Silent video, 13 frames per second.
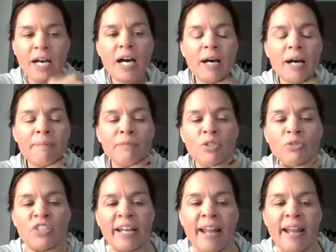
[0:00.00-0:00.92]
to
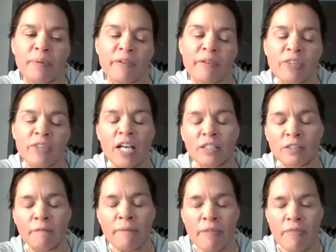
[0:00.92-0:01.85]
sign up if that's
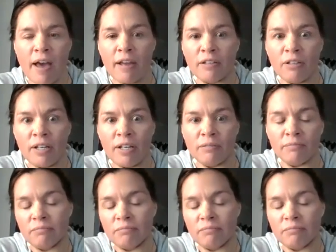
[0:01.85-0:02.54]
something that you